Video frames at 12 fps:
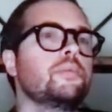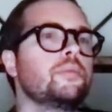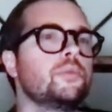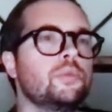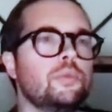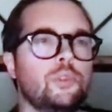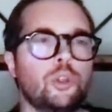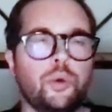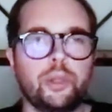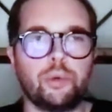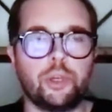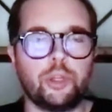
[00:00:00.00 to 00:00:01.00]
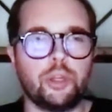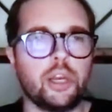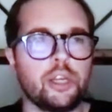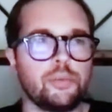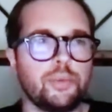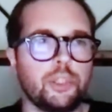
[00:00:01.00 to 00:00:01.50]
knowing what you
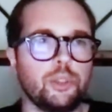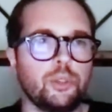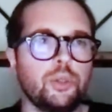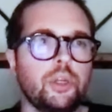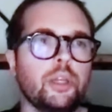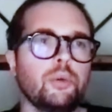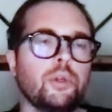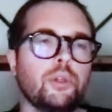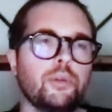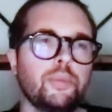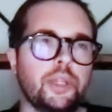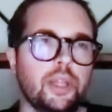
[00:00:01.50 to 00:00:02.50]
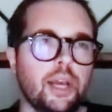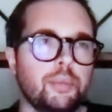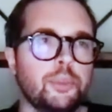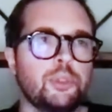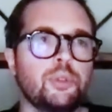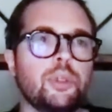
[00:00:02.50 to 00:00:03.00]
guys been doing and what you've been
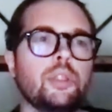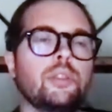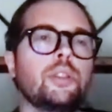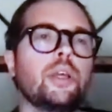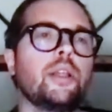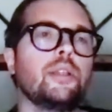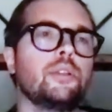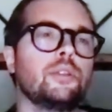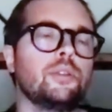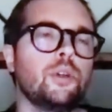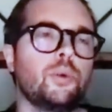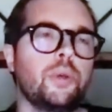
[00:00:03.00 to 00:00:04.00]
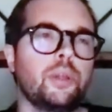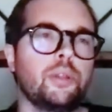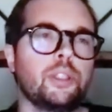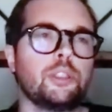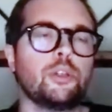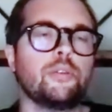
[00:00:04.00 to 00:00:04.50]
up to, and knowing the
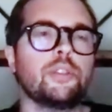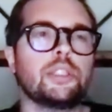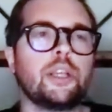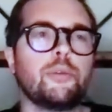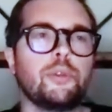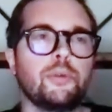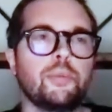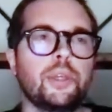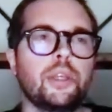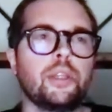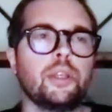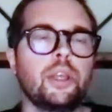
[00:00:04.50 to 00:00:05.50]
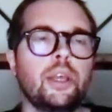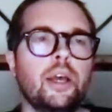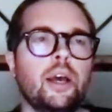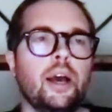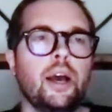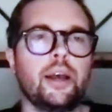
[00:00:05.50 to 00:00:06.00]
services that you've been
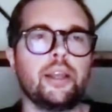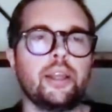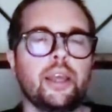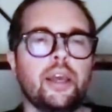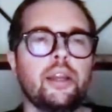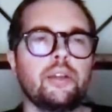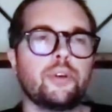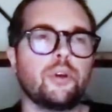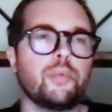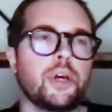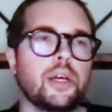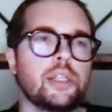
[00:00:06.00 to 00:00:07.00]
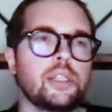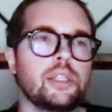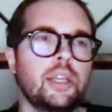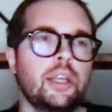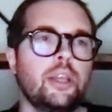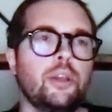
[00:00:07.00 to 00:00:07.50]
getting from us,
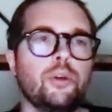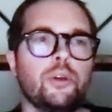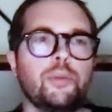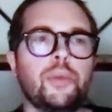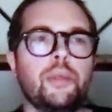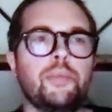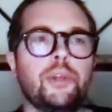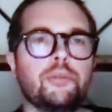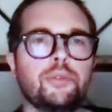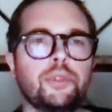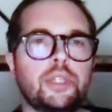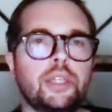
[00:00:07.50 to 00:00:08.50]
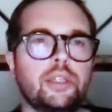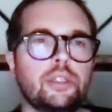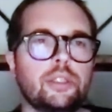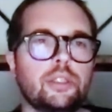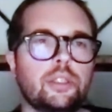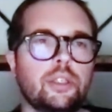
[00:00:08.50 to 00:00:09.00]
it might be really
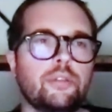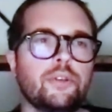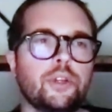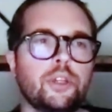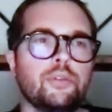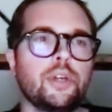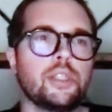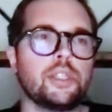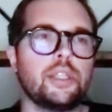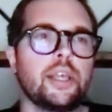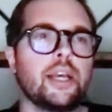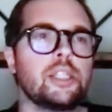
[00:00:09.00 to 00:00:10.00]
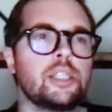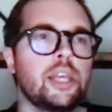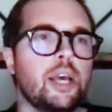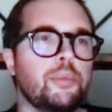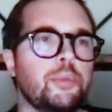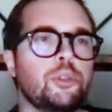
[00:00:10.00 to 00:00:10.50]
good for you as a next
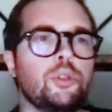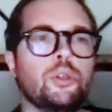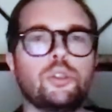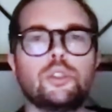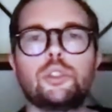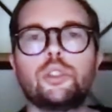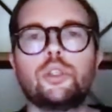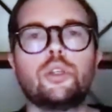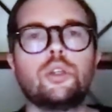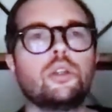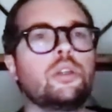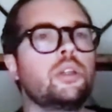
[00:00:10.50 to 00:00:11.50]
step to also,